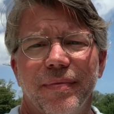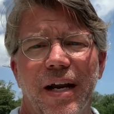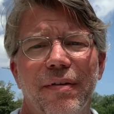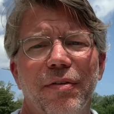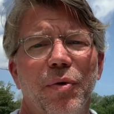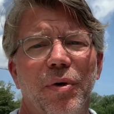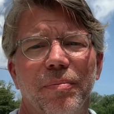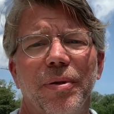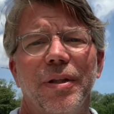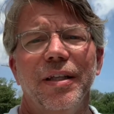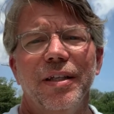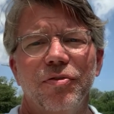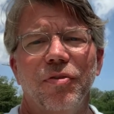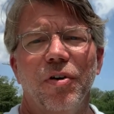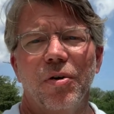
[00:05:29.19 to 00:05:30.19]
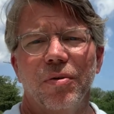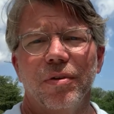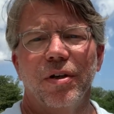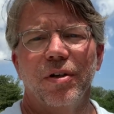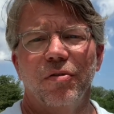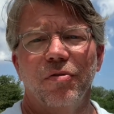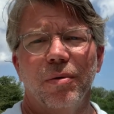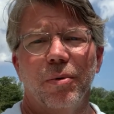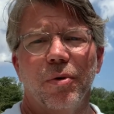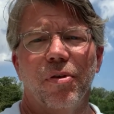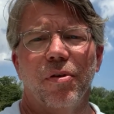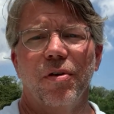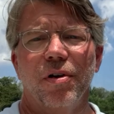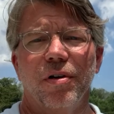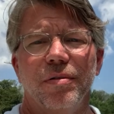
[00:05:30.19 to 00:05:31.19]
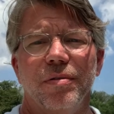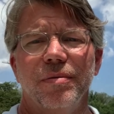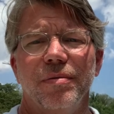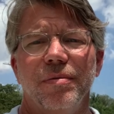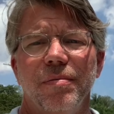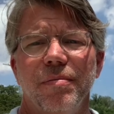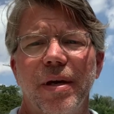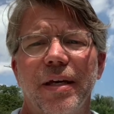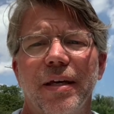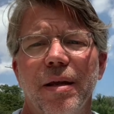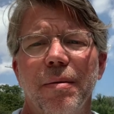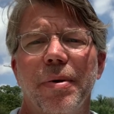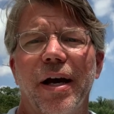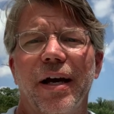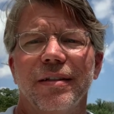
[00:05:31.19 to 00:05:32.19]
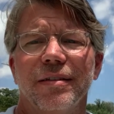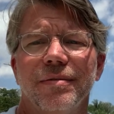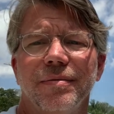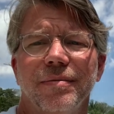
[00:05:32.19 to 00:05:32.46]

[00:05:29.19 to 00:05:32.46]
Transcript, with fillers: Everyone, please vote on November third. Make an impact.